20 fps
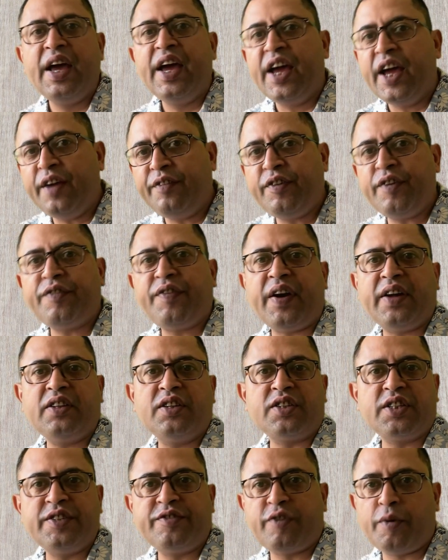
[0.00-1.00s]
If you find
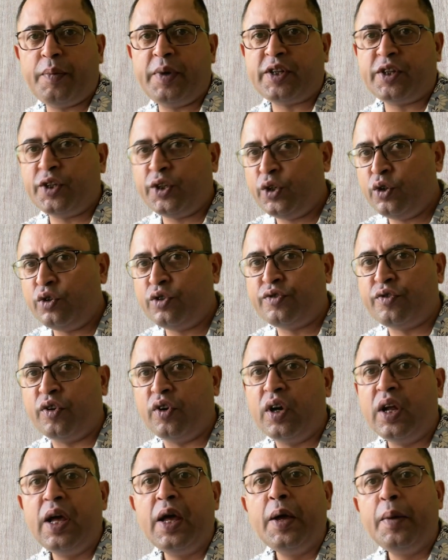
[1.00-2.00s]
this information useful,
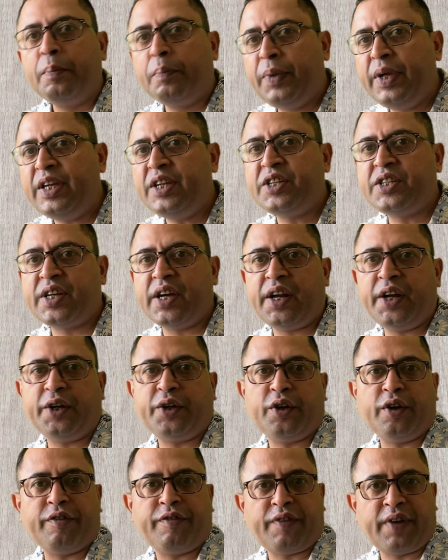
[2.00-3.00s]
please share it to
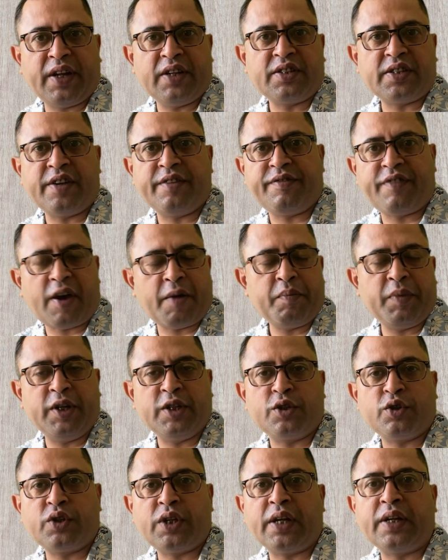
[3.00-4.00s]
your friends and family
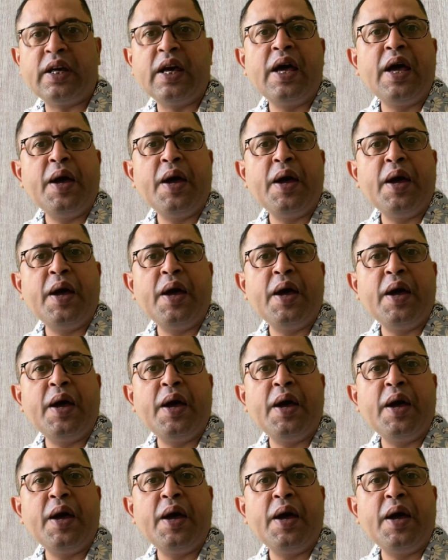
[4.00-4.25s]
so that